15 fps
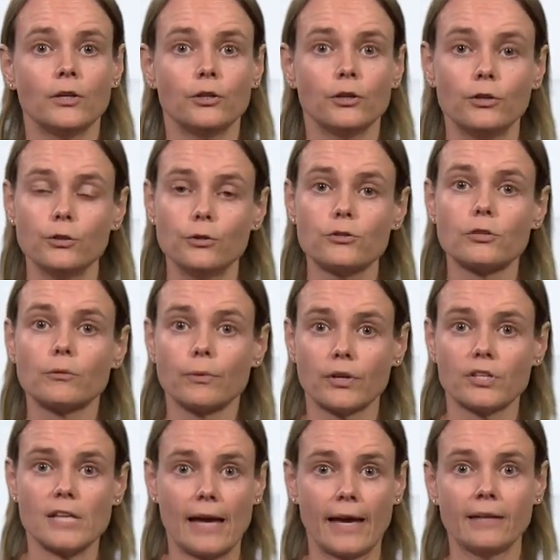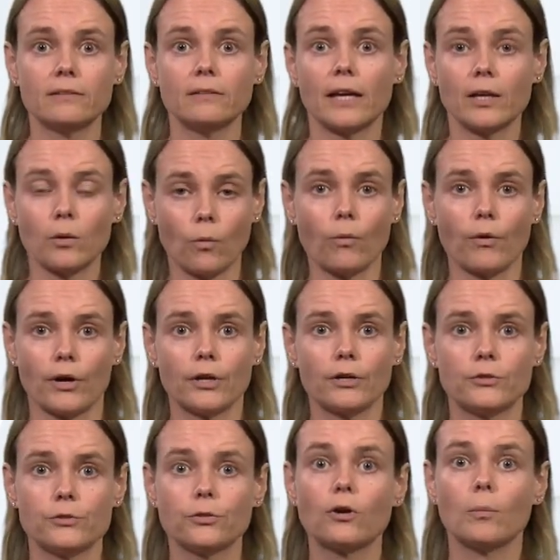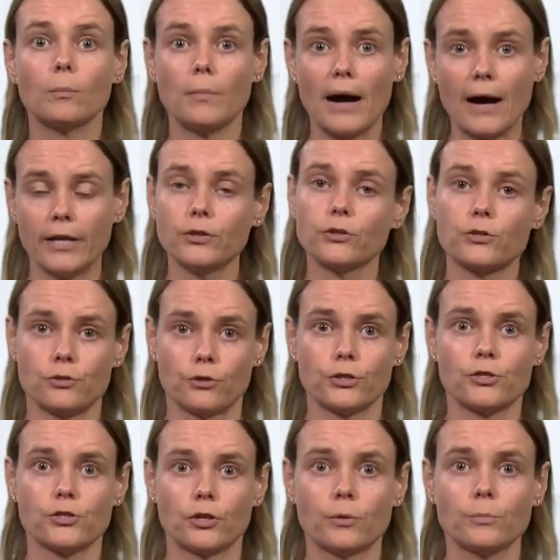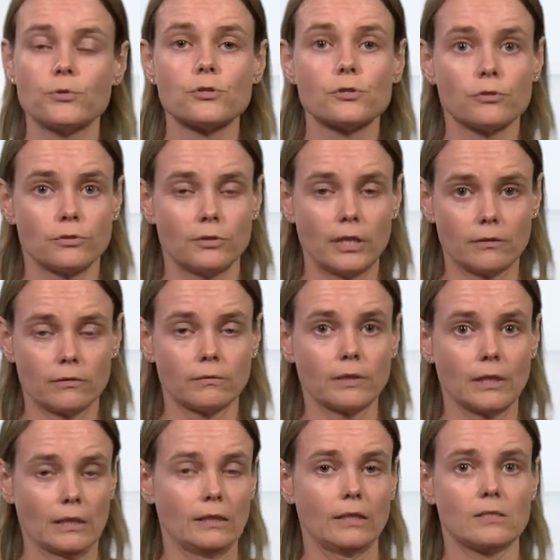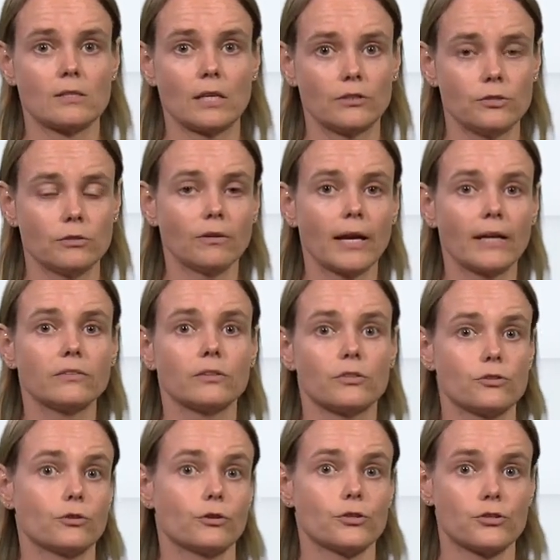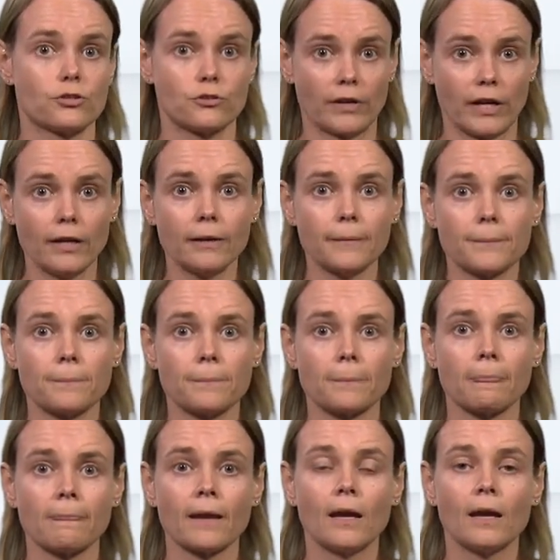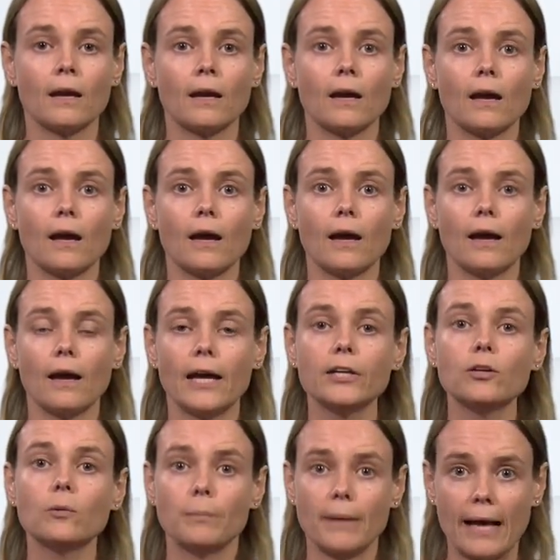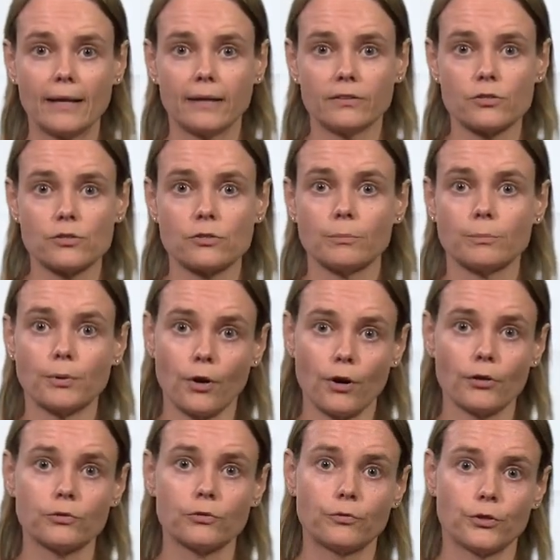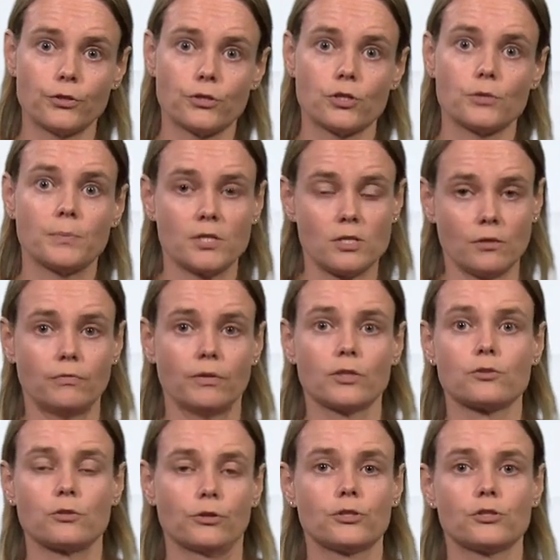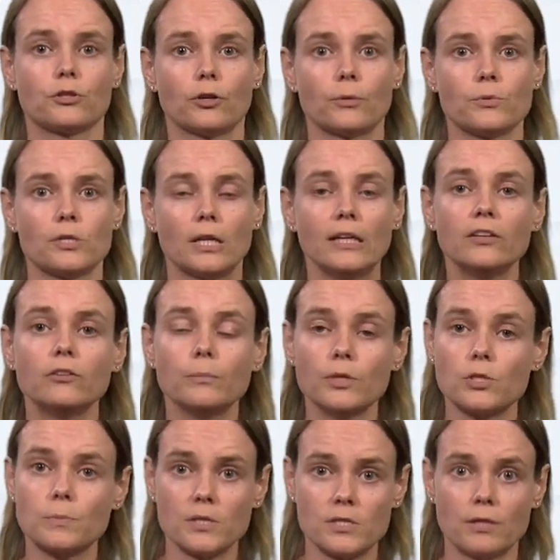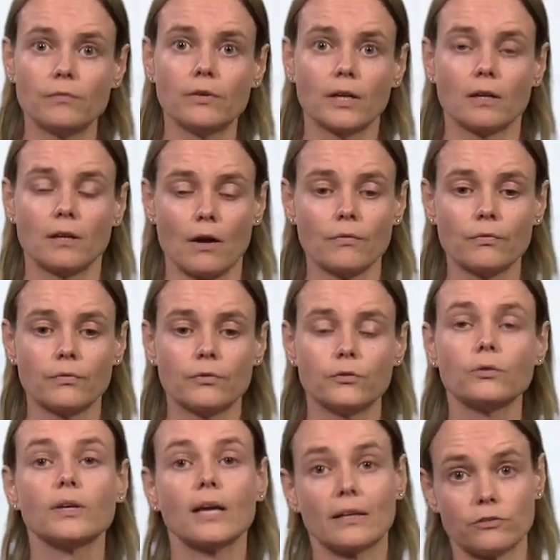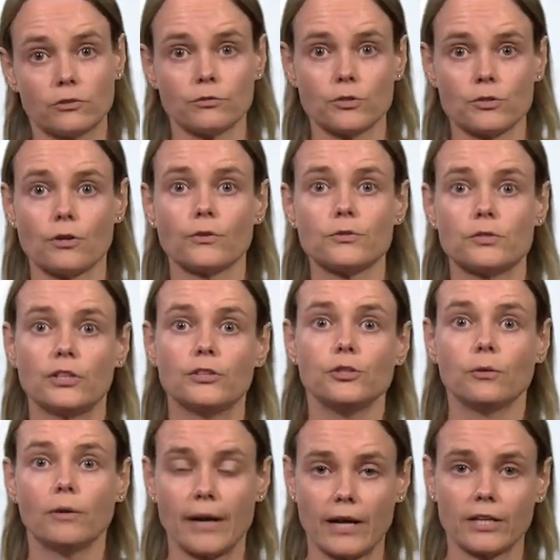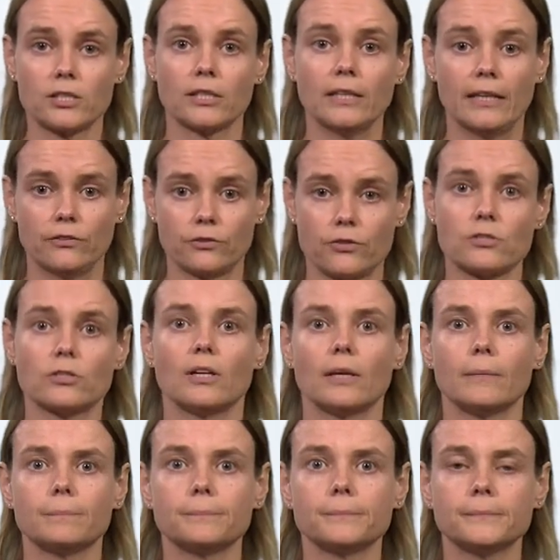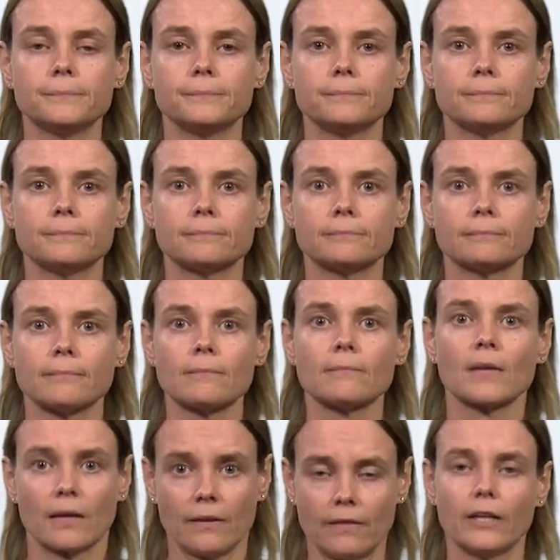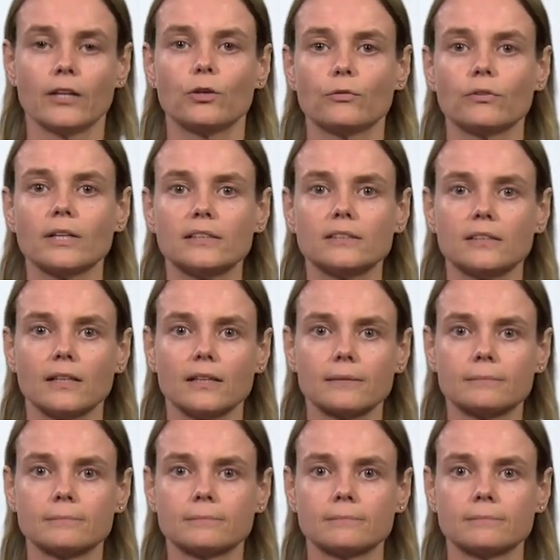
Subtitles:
You use the words "and" "or" to combine your search terms. That, in this sense, you'll get a search string. And you'll balance broad versus specific search terms. They need to be specific enough to get the results that you are actually interested in. Thank you for listening.